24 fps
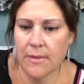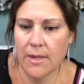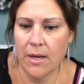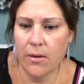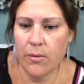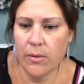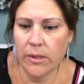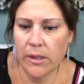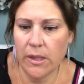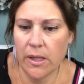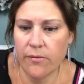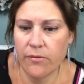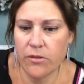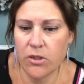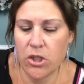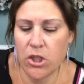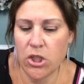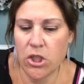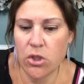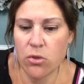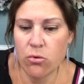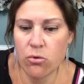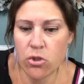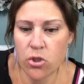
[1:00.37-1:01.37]
I would love,
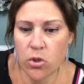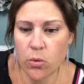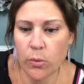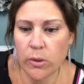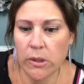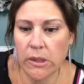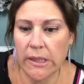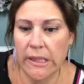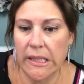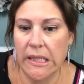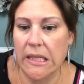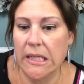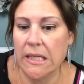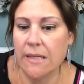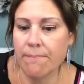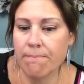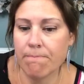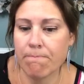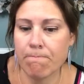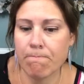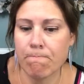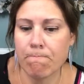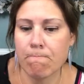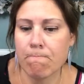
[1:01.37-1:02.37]
usually,
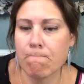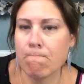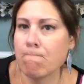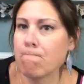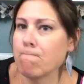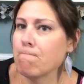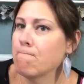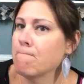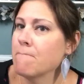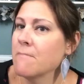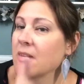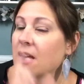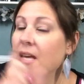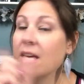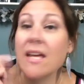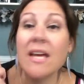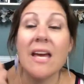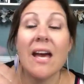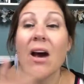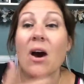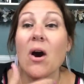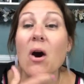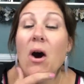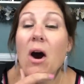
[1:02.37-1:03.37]

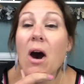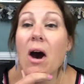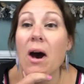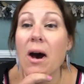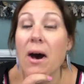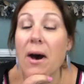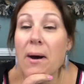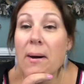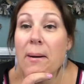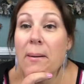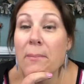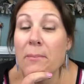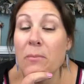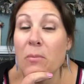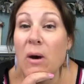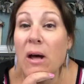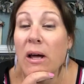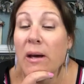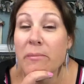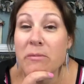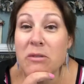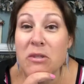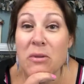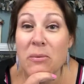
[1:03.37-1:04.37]
um,
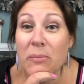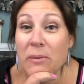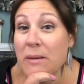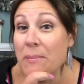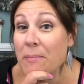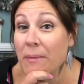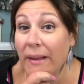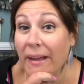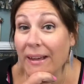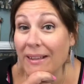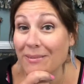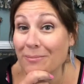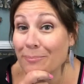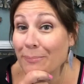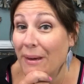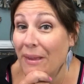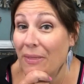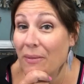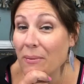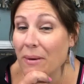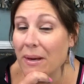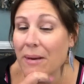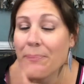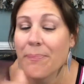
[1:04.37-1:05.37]
welcome to the replay, by
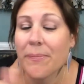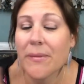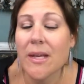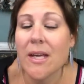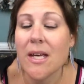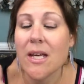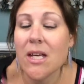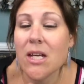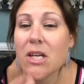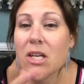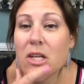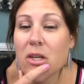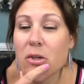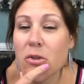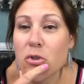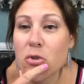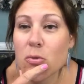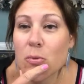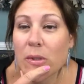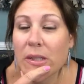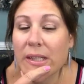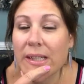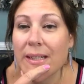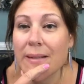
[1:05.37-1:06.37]
the way.
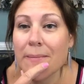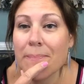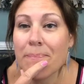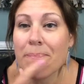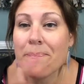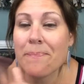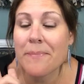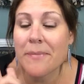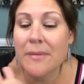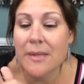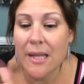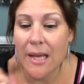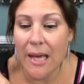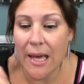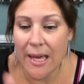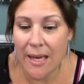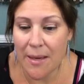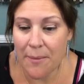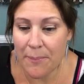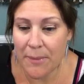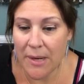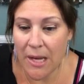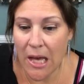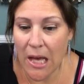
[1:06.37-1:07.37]
Usually, I
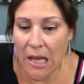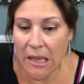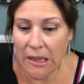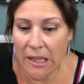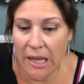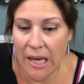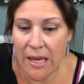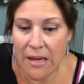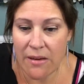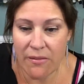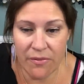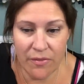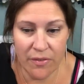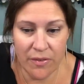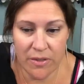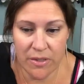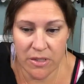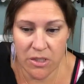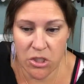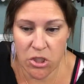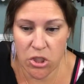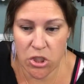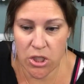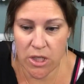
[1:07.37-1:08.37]
am not live
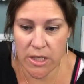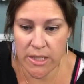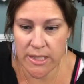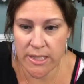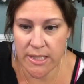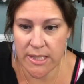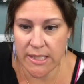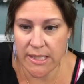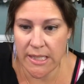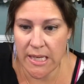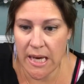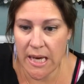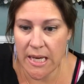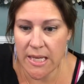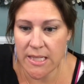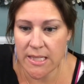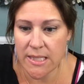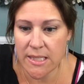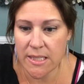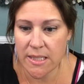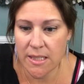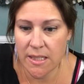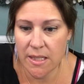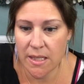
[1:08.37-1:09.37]
just
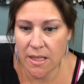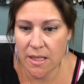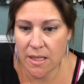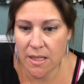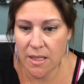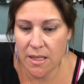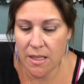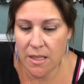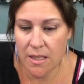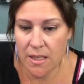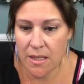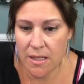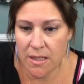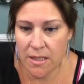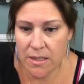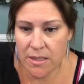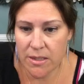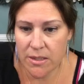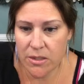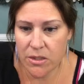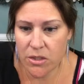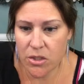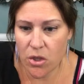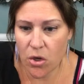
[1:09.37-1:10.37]
yet.
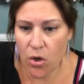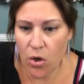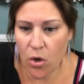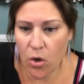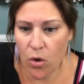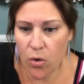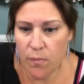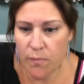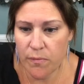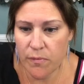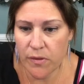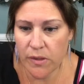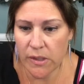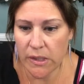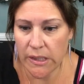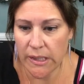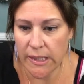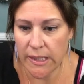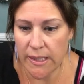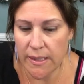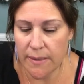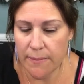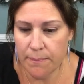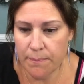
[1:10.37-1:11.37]
So
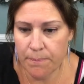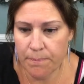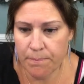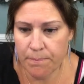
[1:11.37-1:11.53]
hopefully,